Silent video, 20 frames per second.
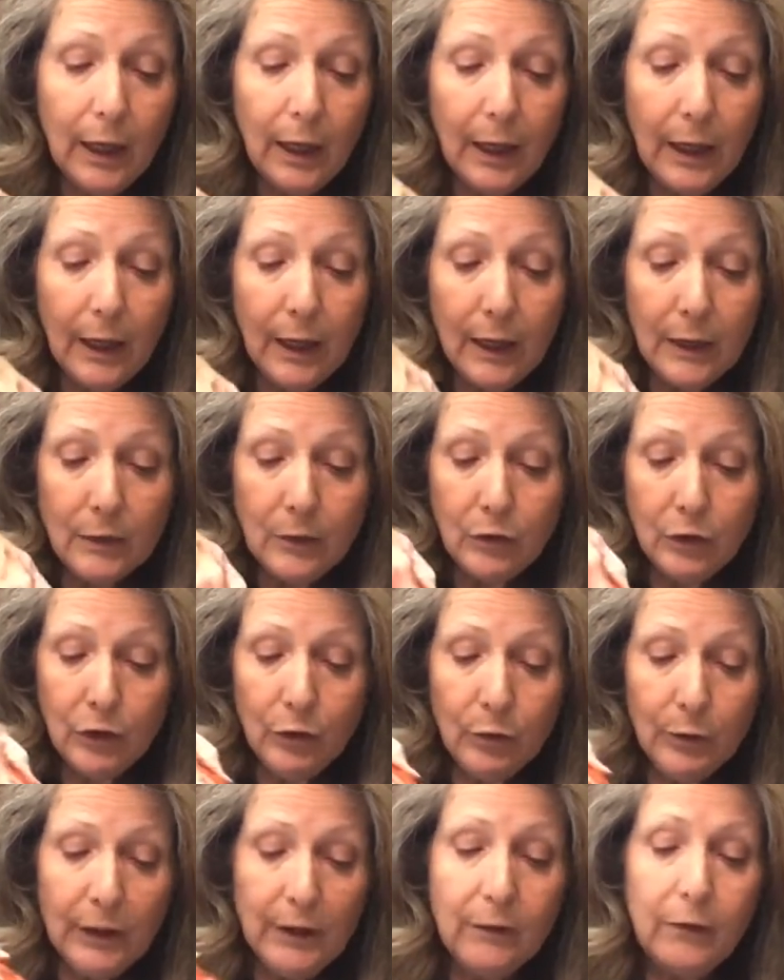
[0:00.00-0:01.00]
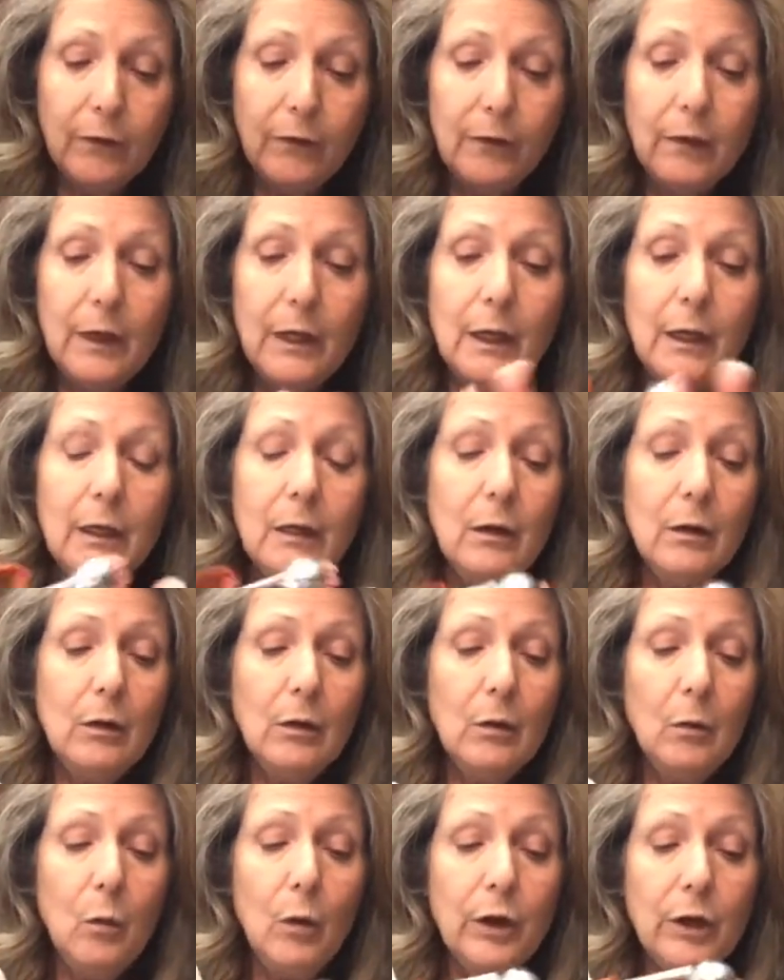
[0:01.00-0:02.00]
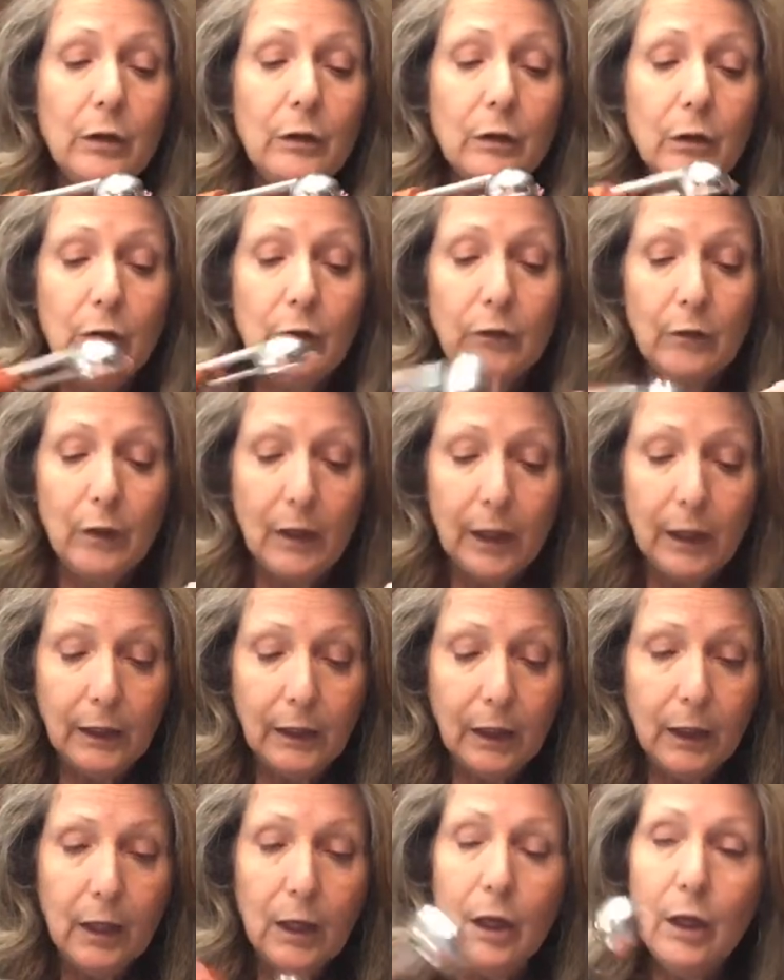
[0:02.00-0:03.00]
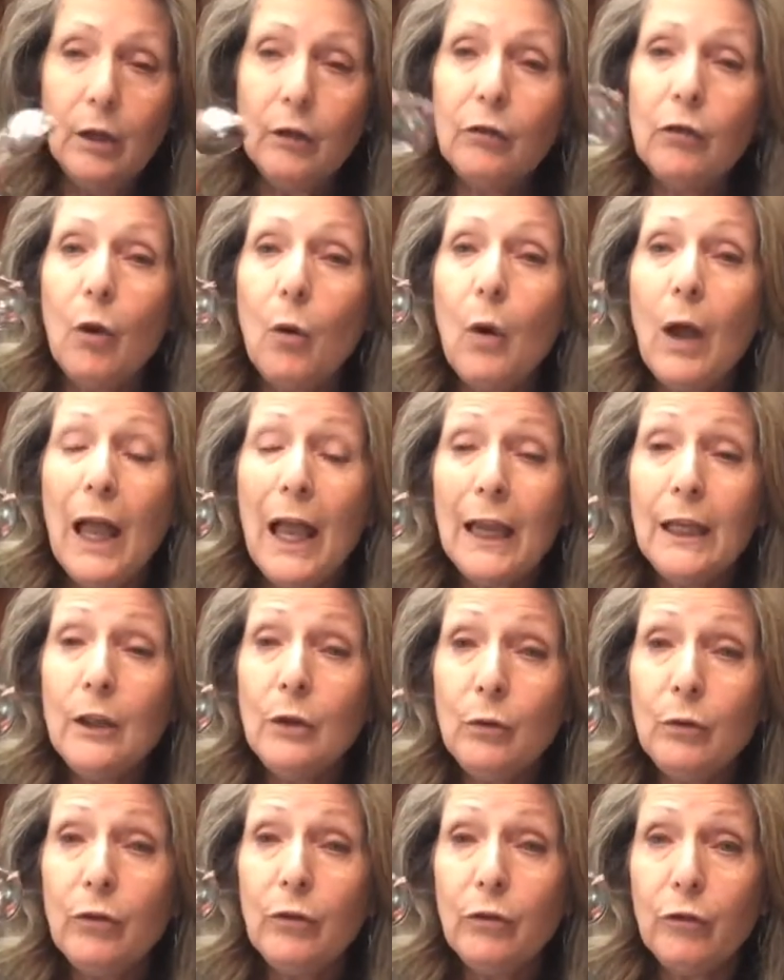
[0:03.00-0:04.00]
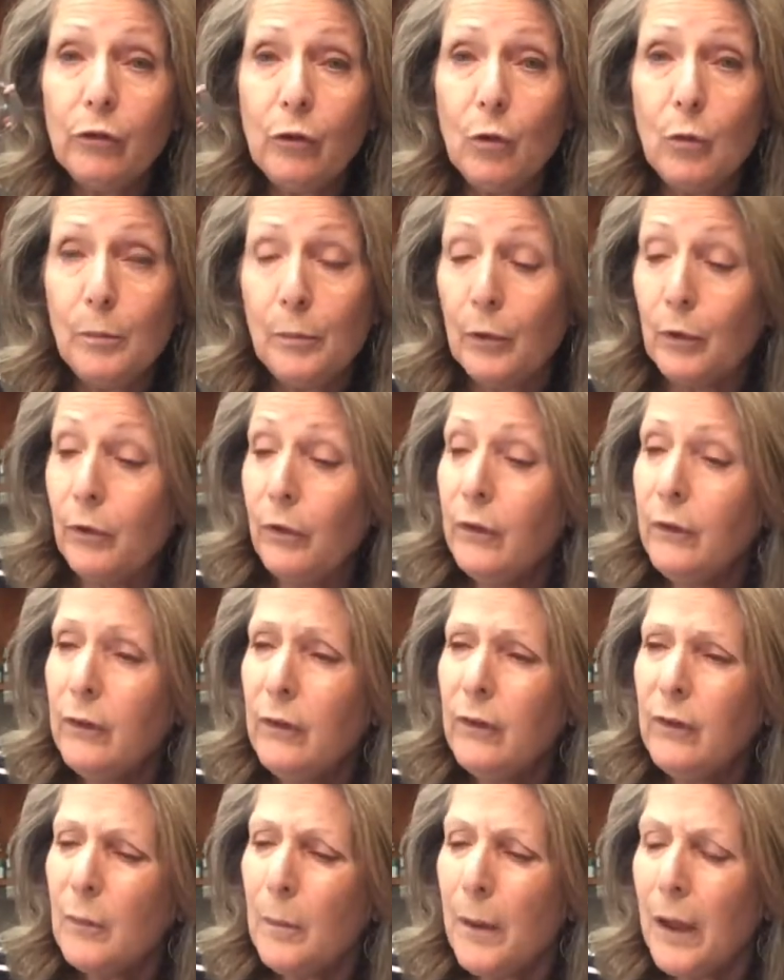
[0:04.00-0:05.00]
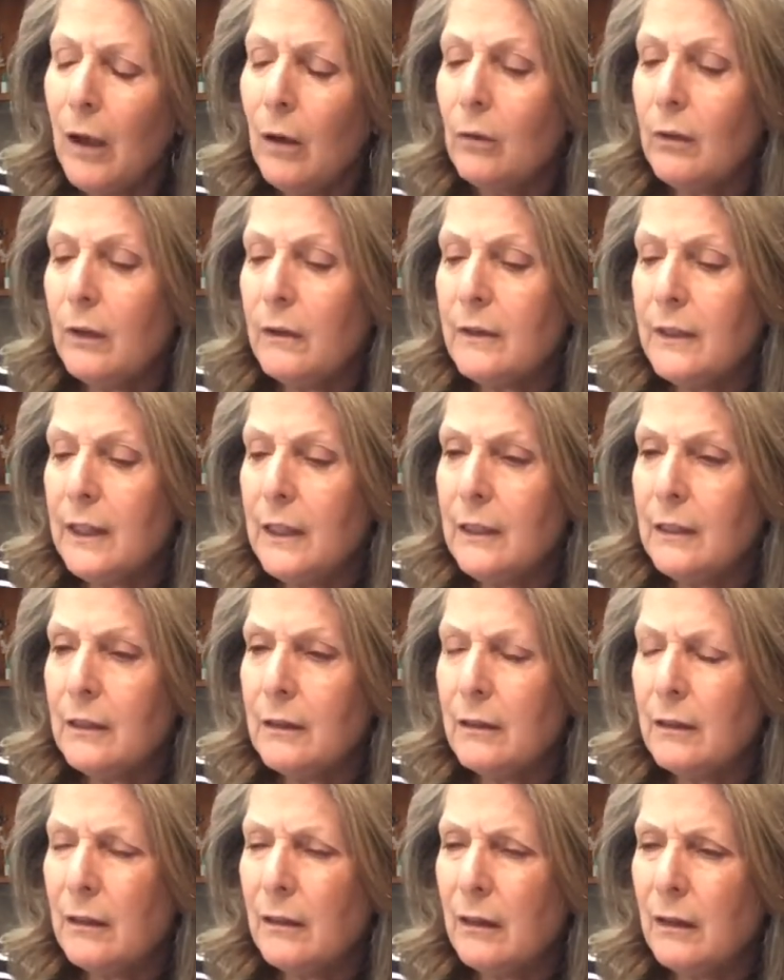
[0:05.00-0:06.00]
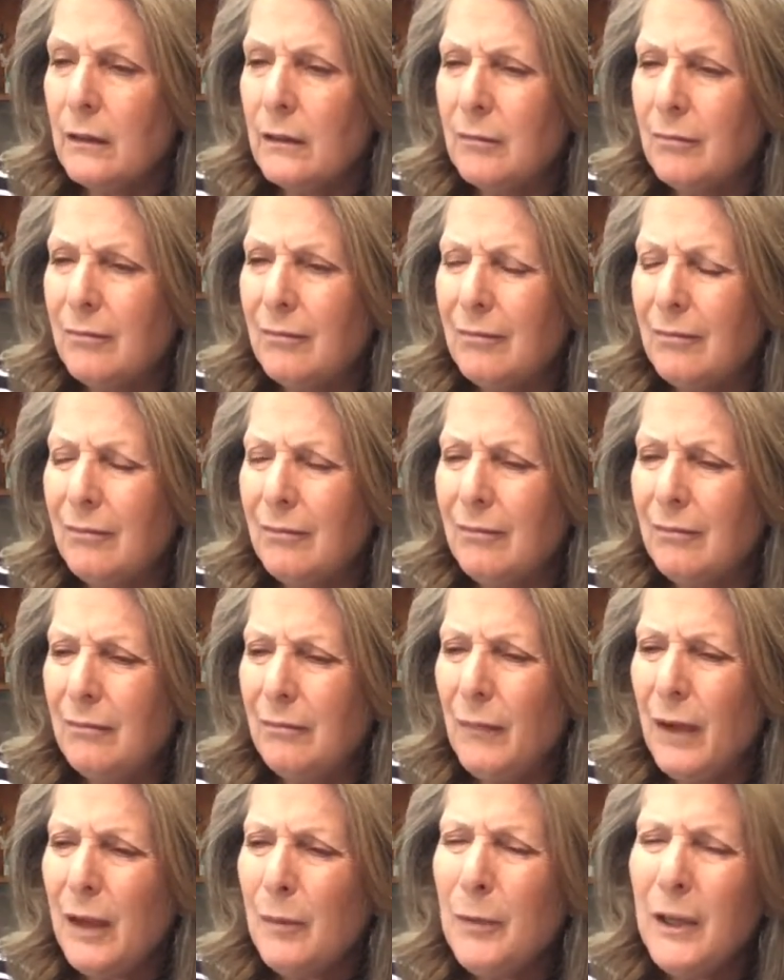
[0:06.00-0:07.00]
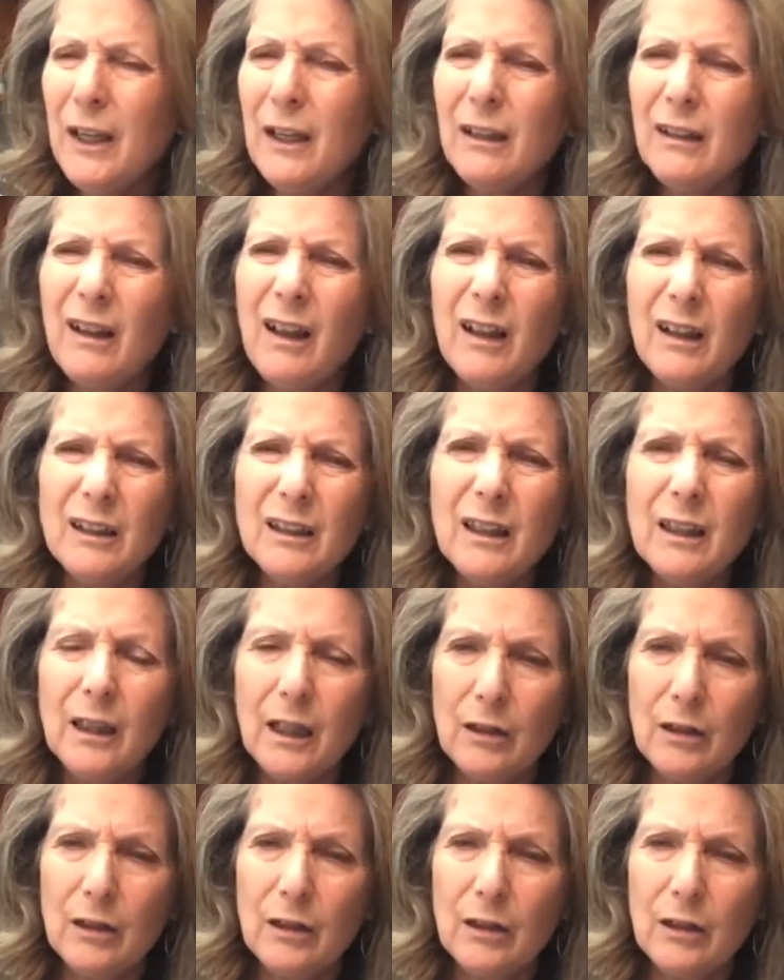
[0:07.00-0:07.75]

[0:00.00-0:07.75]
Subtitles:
And you can see what it looks like. So I use a scooper. This is about maybe a little